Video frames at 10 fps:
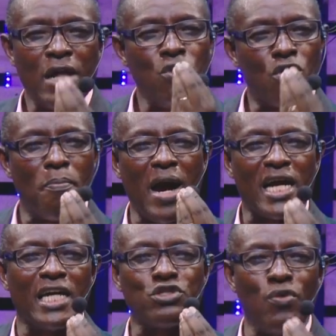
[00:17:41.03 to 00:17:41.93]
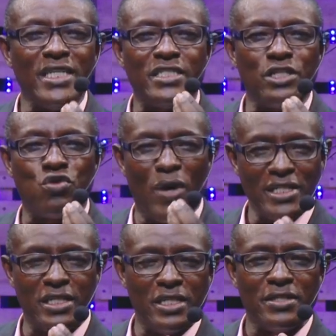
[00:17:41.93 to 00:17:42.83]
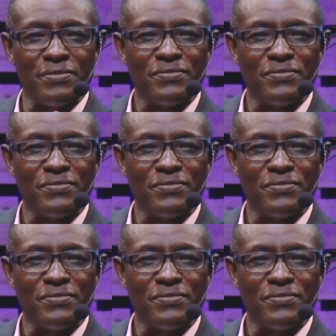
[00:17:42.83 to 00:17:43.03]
look back at 2020